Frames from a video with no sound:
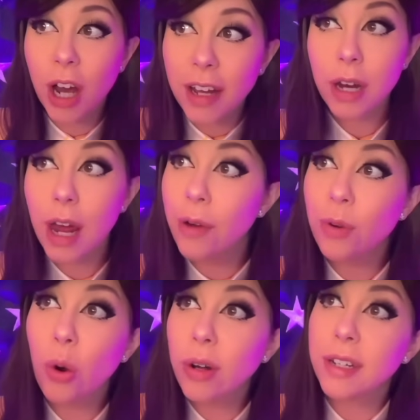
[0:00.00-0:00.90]
Child. Let's now, go
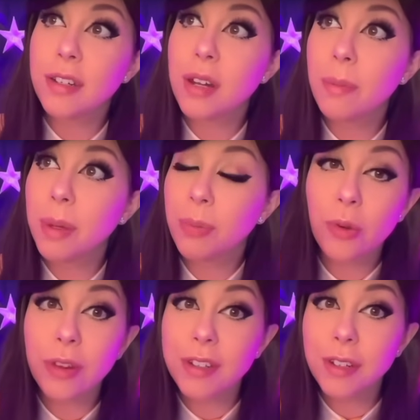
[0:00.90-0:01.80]
back. According to some
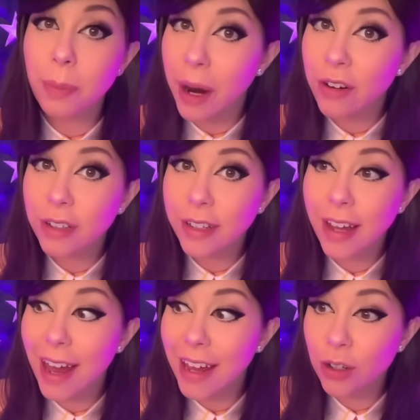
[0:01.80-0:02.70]
people, this is apparently
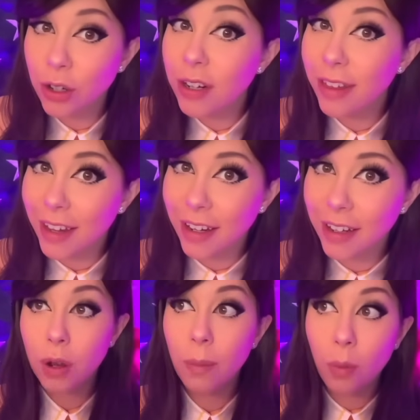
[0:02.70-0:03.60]
a good
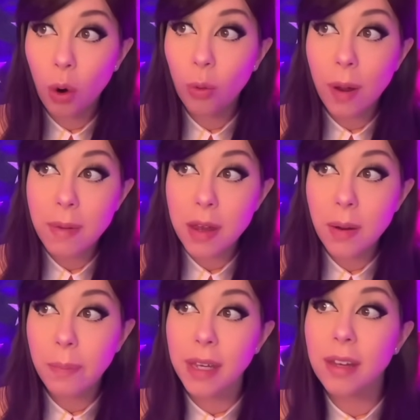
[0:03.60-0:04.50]
thing. More
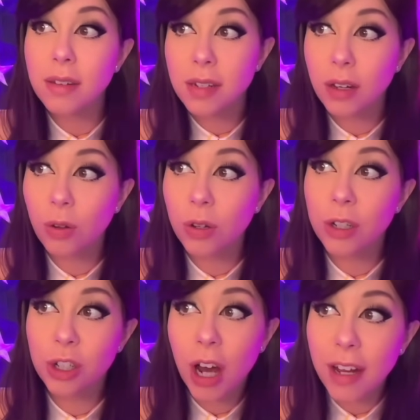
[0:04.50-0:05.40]
women being single
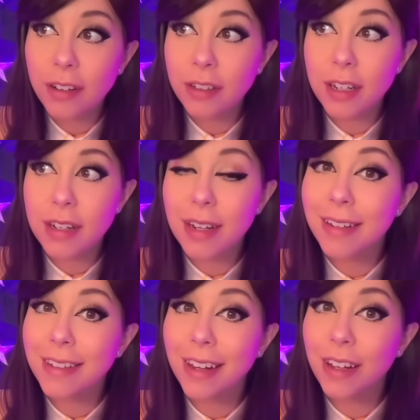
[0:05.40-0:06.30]
and childless
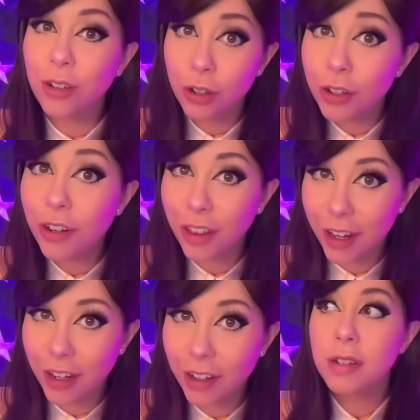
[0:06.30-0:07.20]
is a good
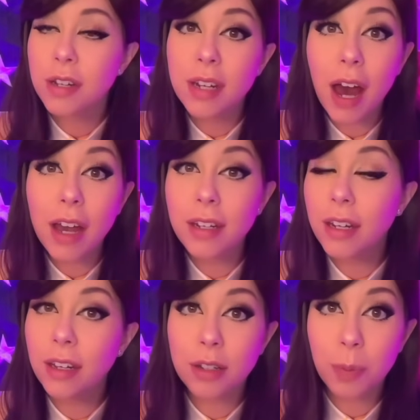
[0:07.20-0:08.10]
thing.
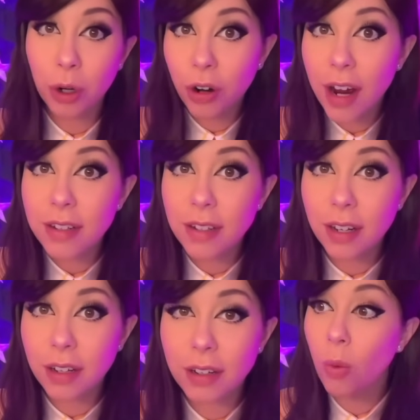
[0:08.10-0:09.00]
Society is
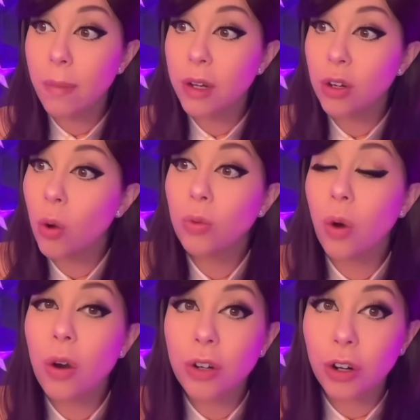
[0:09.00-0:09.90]
progressing. Women no
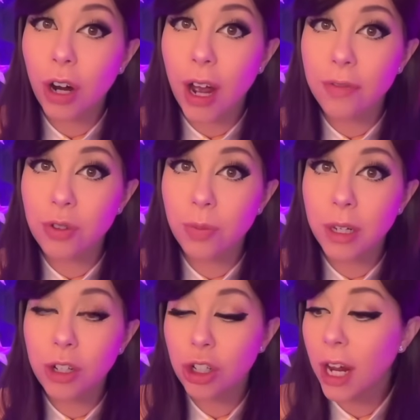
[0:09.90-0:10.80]
longer have to
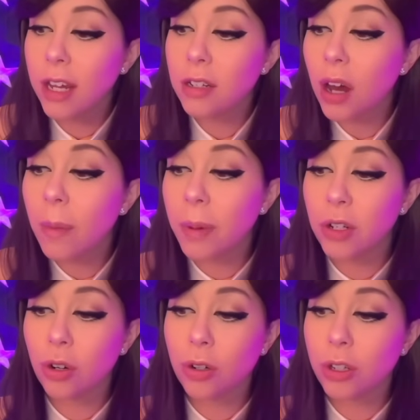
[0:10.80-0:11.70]
be chained up and
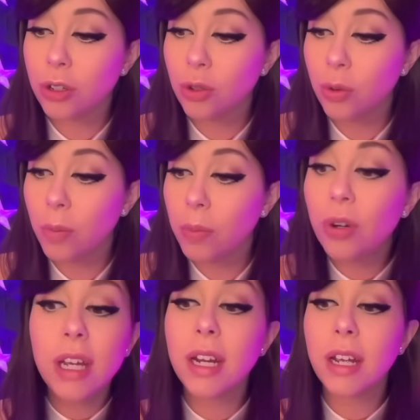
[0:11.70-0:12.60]
turned into
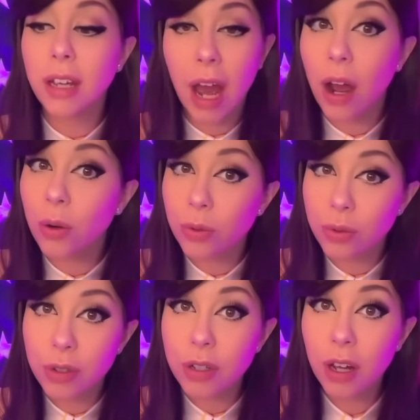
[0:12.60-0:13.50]
breeding
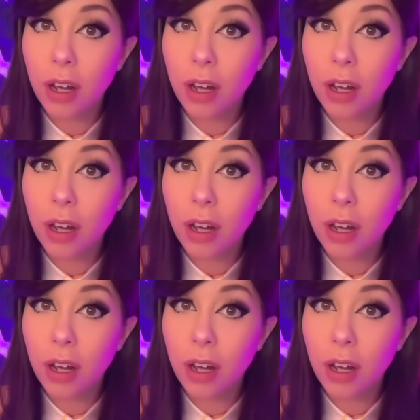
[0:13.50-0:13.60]
cows.